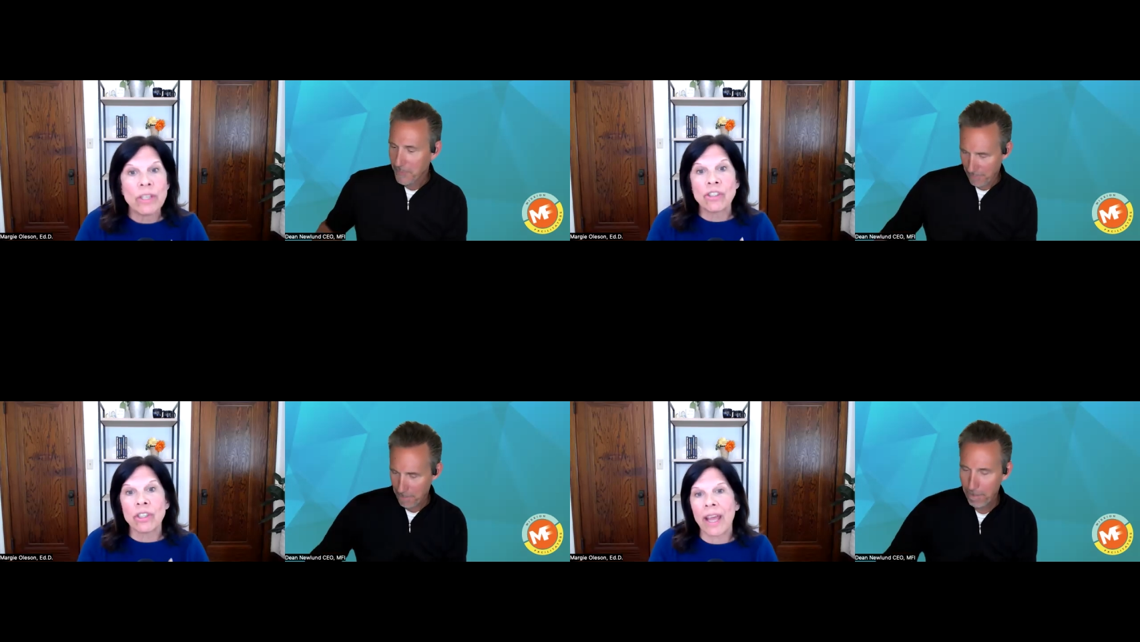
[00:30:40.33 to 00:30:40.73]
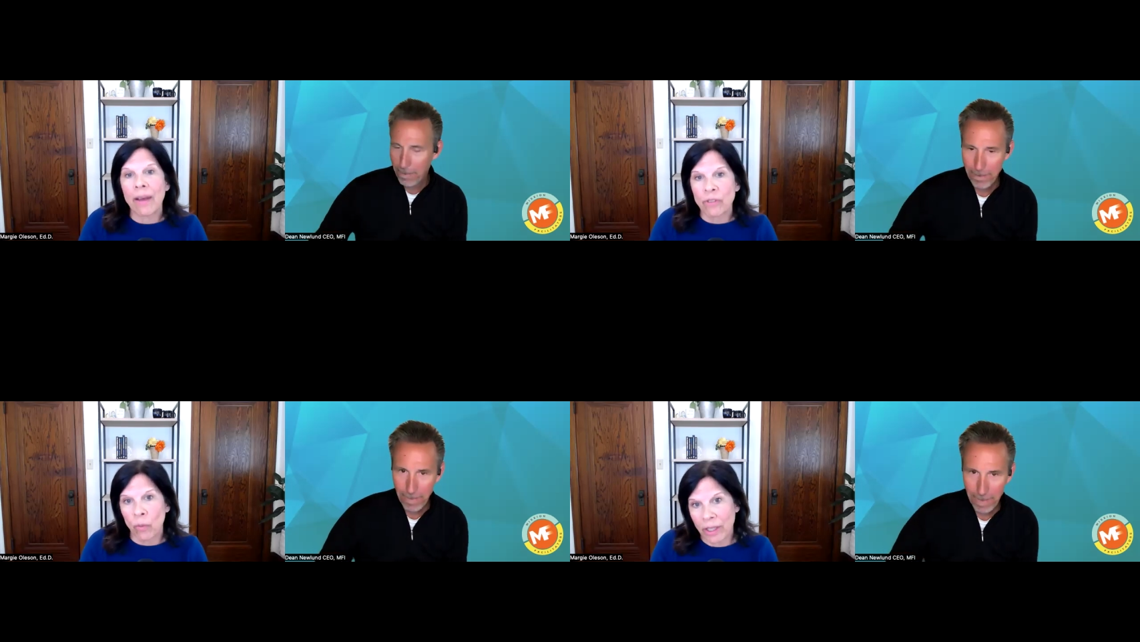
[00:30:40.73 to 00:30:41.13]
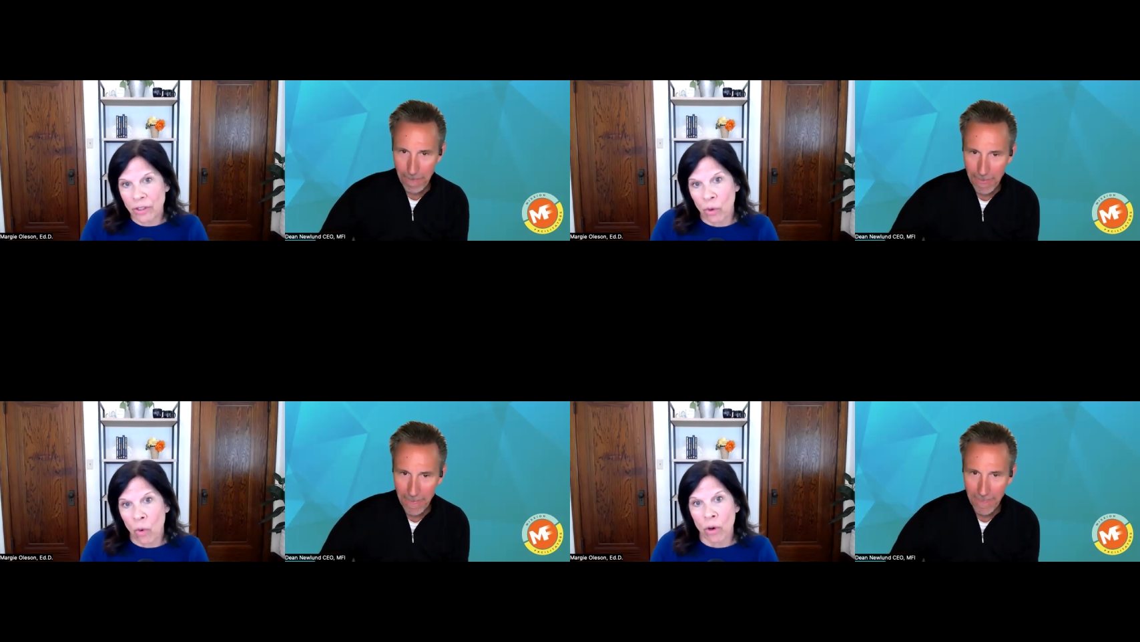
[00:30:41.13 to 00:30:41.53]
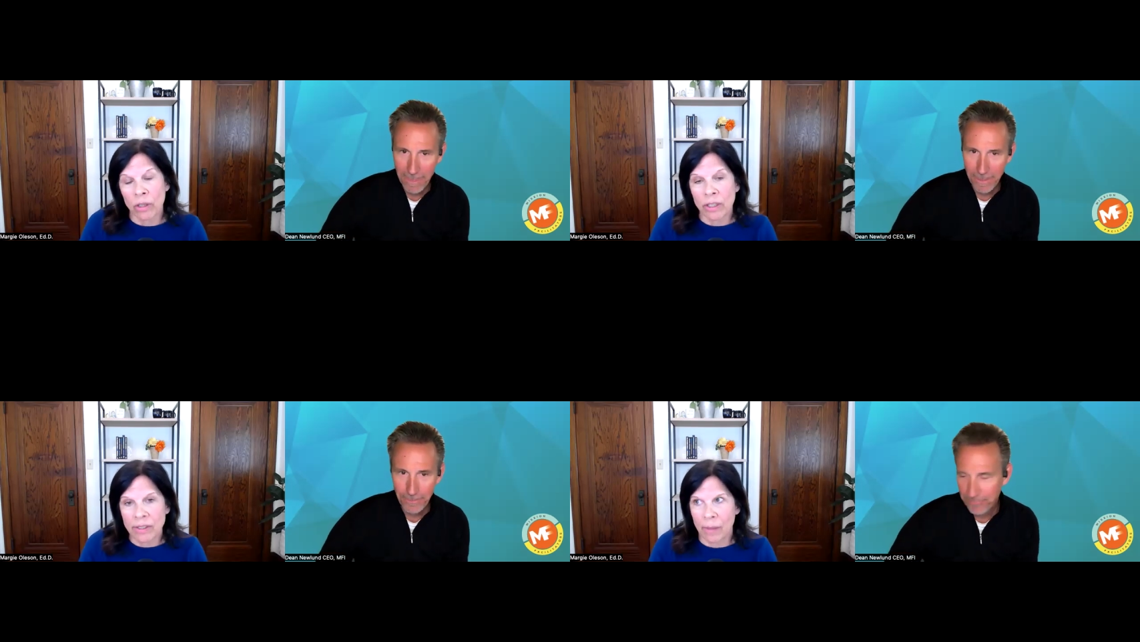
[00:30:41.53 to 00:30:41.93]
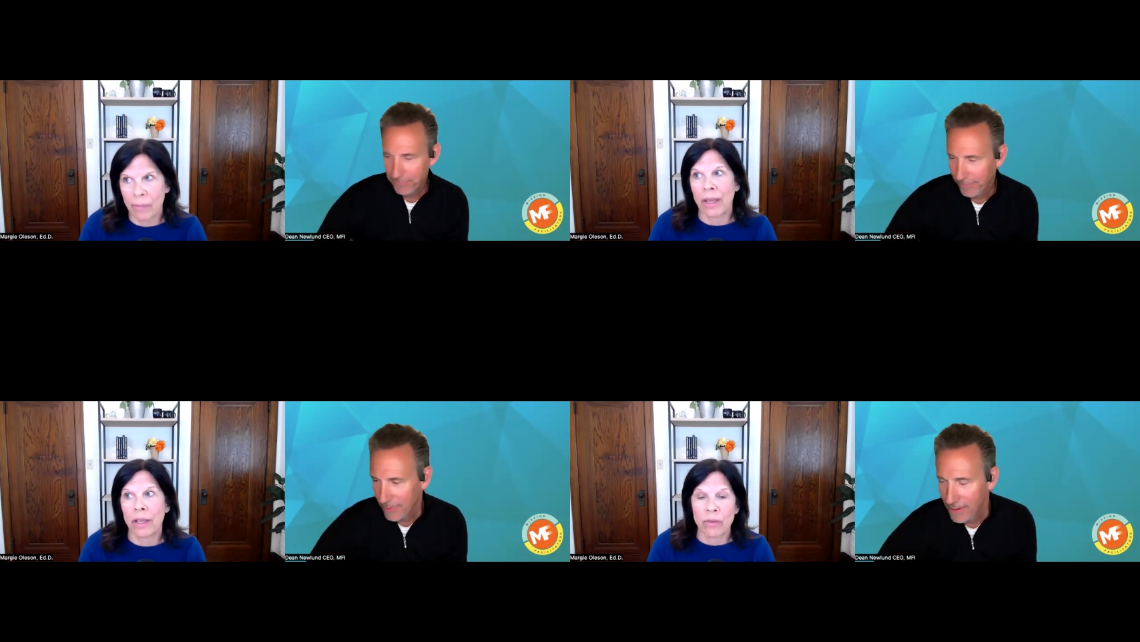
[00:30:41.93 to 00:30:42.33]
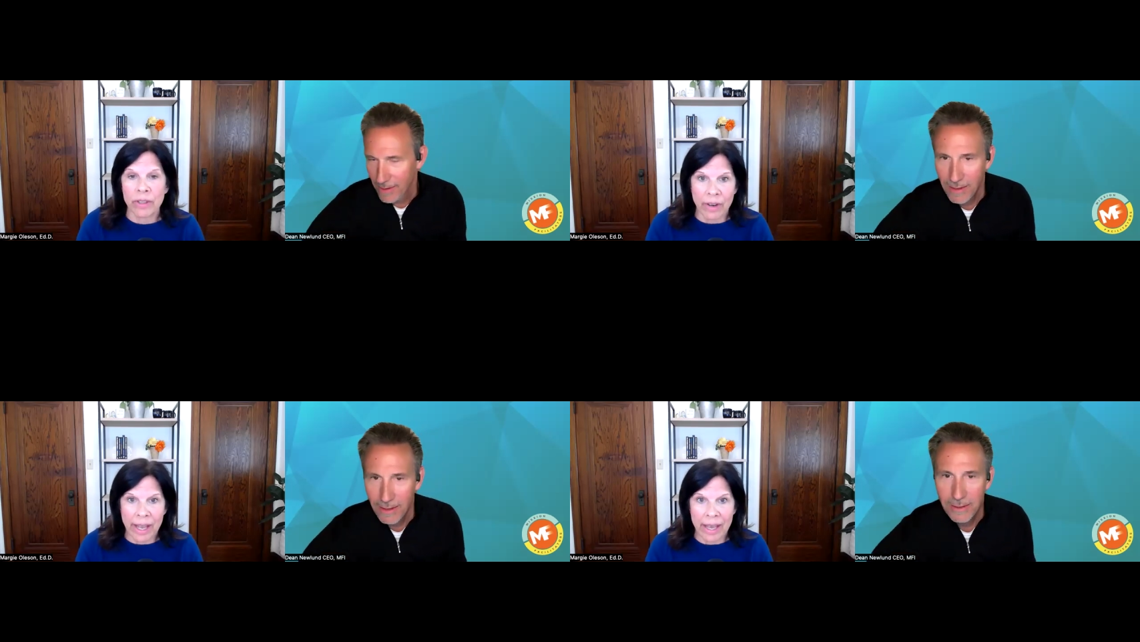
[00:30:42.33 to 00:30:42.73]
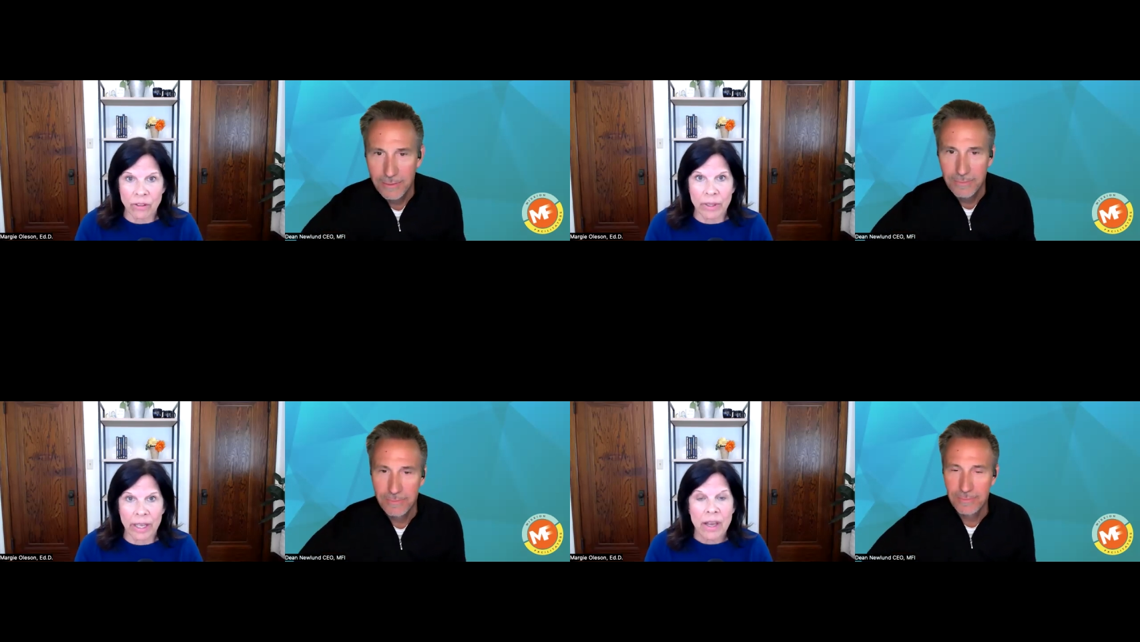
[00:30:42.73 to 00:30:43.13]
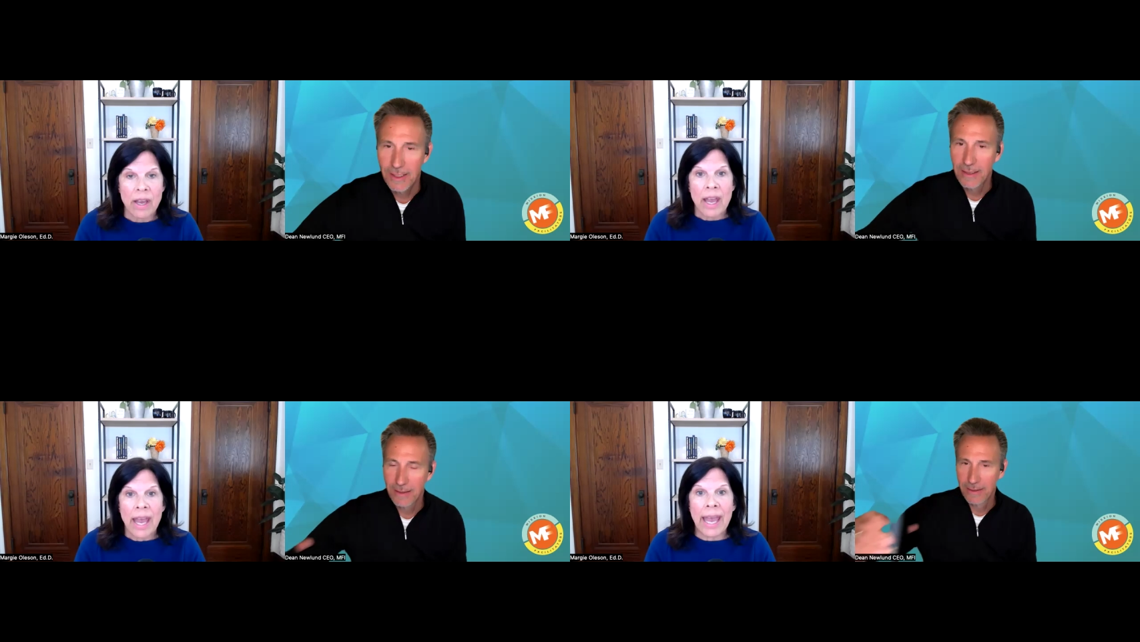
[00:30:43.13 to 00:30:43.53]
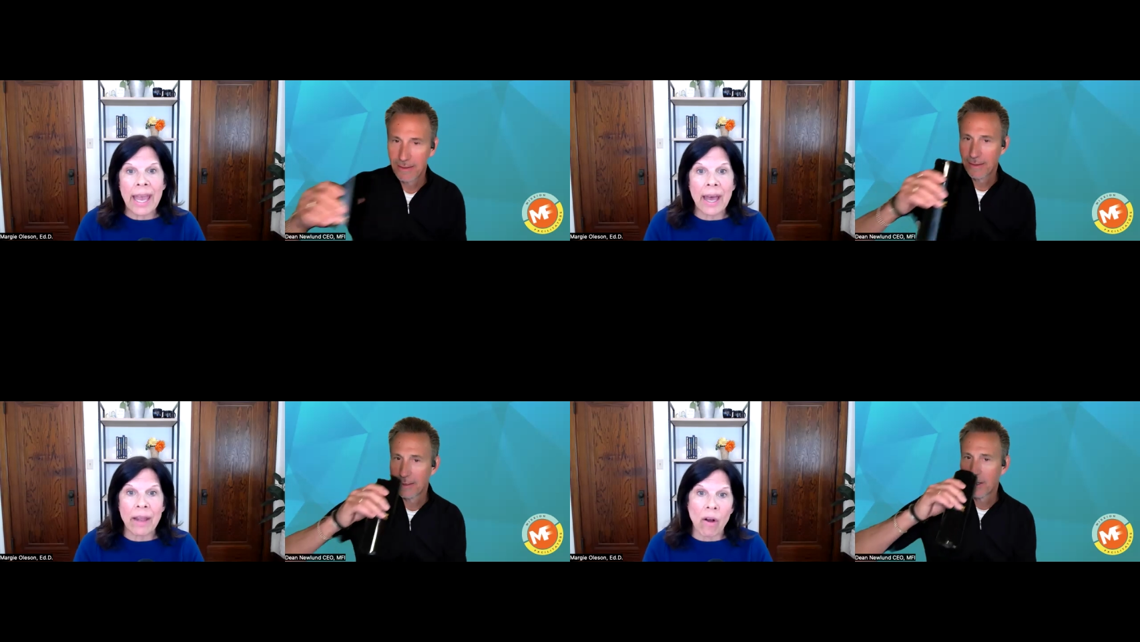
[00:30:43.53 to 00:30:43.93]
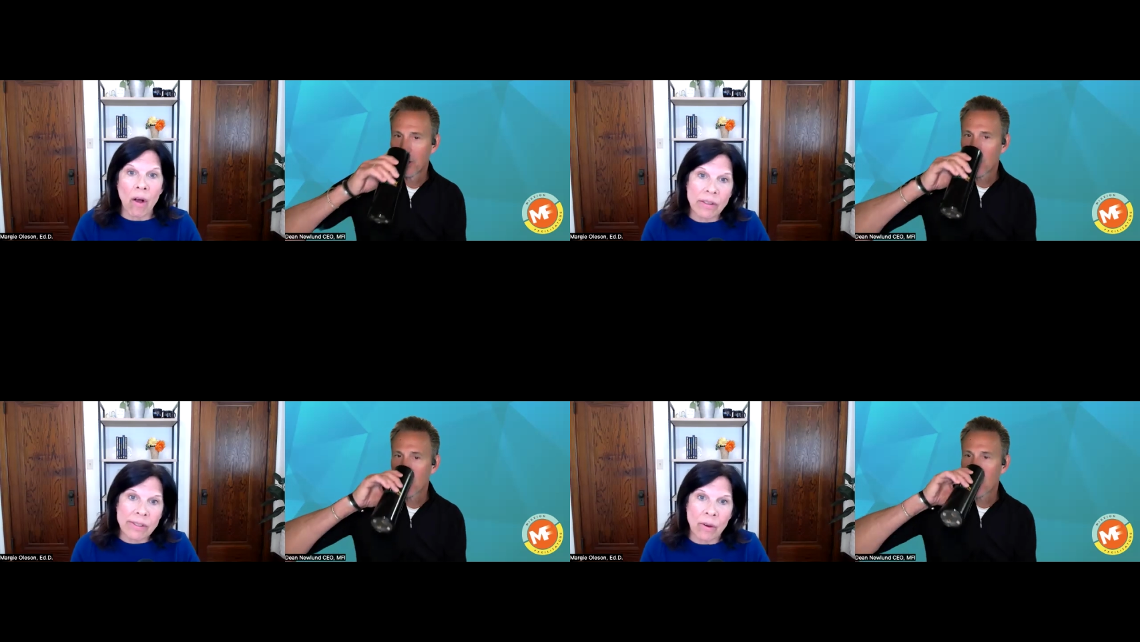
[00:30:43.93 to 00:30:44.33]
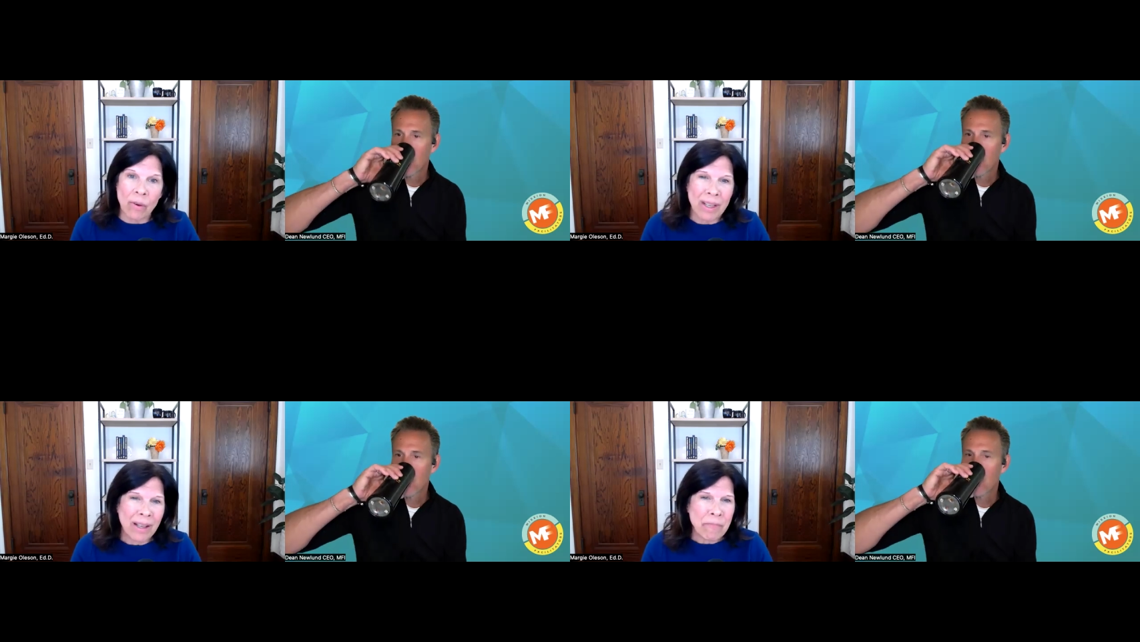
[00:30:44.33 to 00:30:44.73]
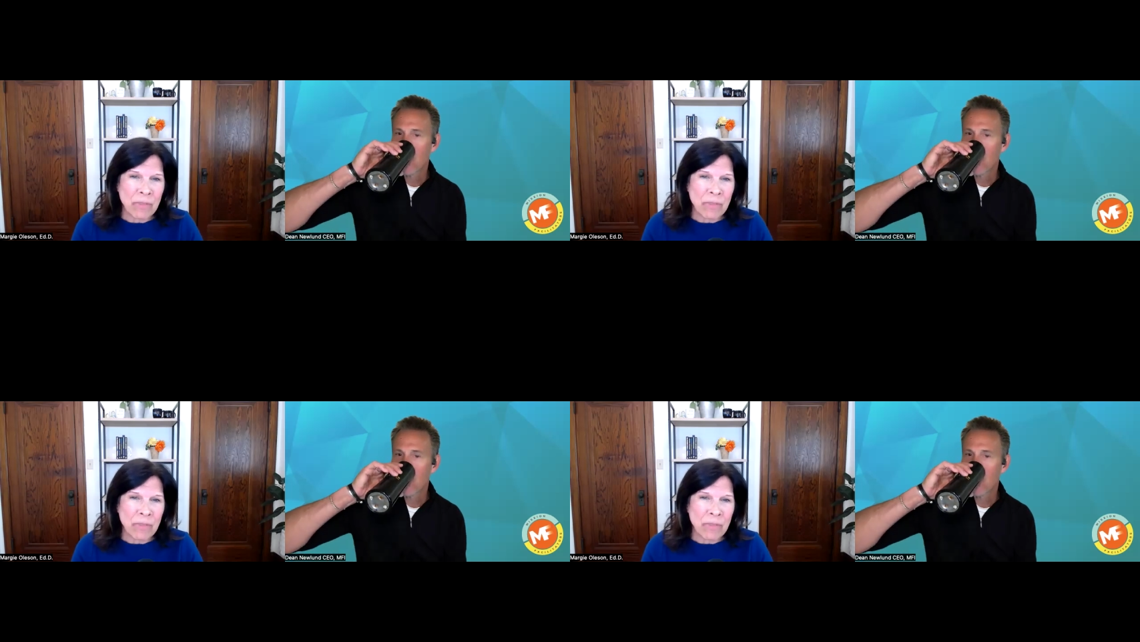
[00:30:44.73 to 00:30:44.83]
Speaker 1: We shouldn't have to wait till quarterly, semi-annually, or annually. And also,